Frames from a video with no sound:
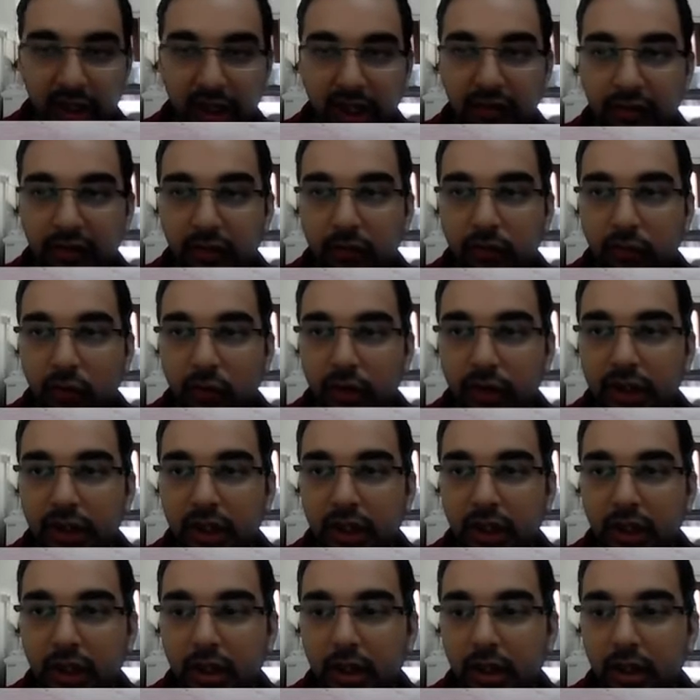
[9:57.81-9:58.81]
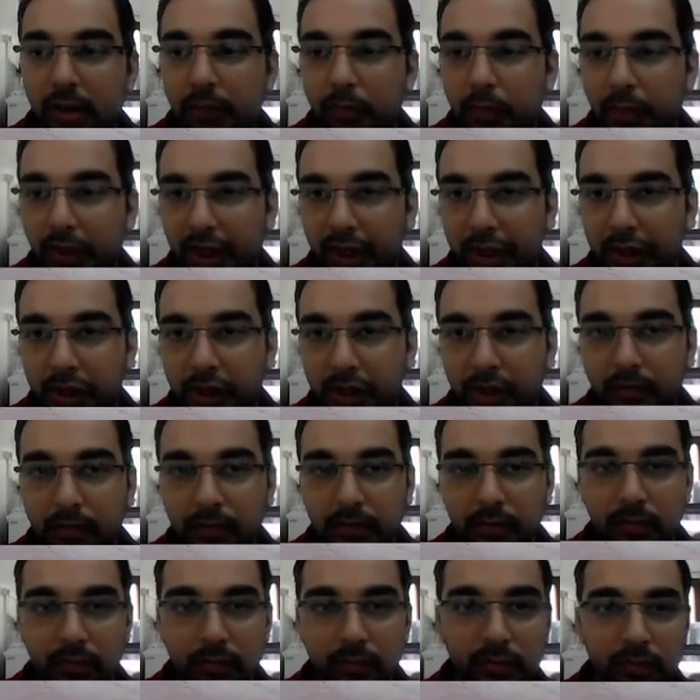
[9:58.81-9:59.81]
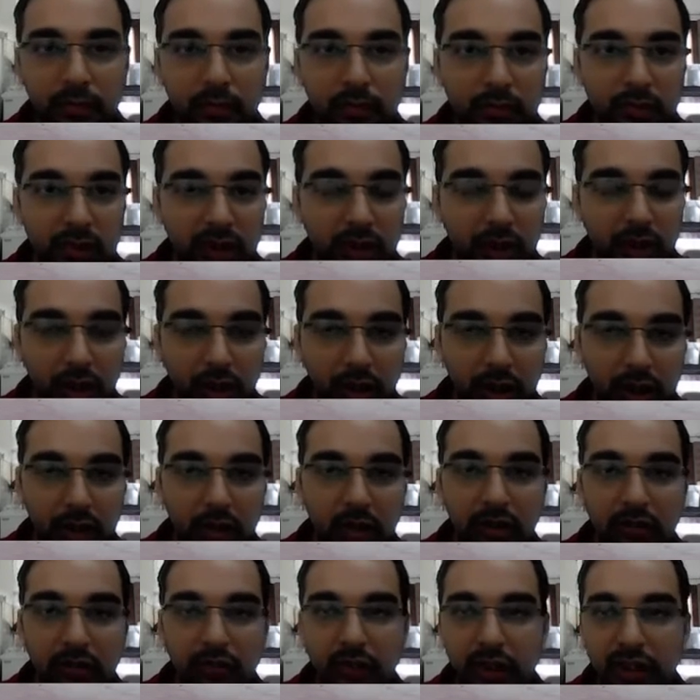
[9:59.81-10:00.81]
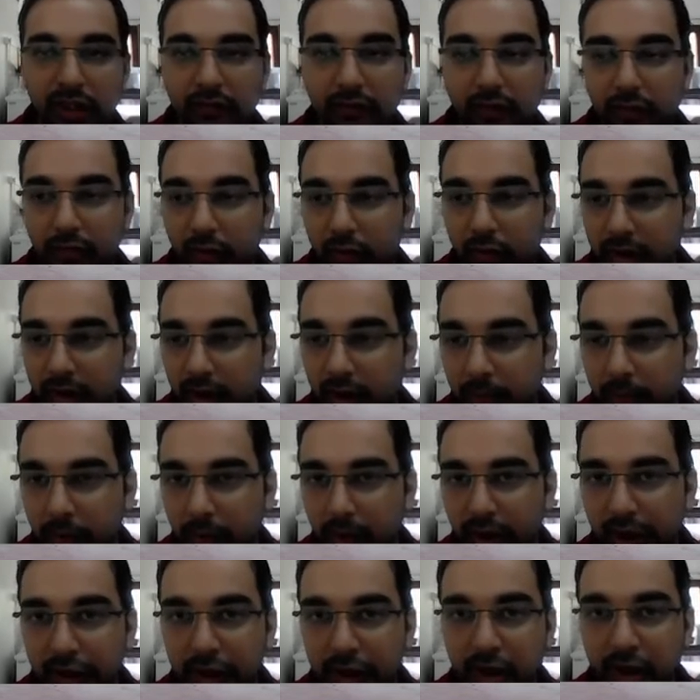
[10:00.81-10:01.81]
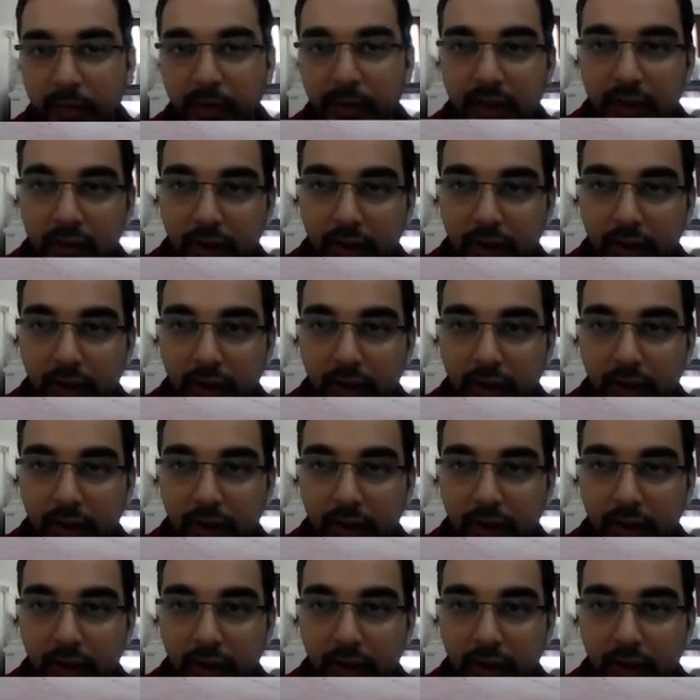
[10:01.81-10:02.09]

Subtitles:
Even for the potassium, not for even for the potassium